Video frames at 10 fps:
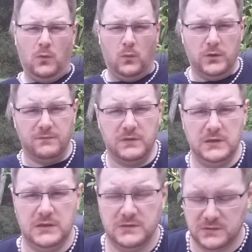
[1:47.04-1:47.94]
one of
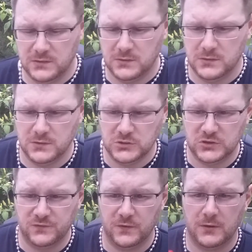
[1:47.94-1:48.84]
these
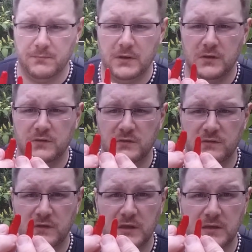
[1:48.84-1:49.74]
just for comparison's
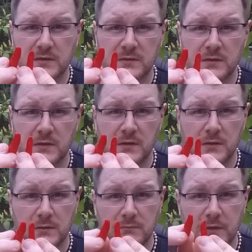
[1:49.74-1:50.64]
sake.
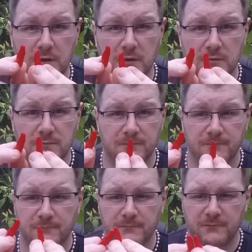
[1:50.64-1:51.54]
They are
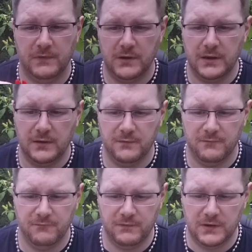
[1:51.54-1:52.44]
very,
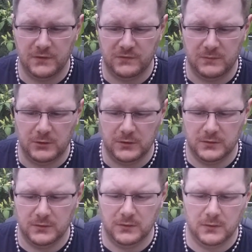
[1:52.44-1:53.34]
very similar.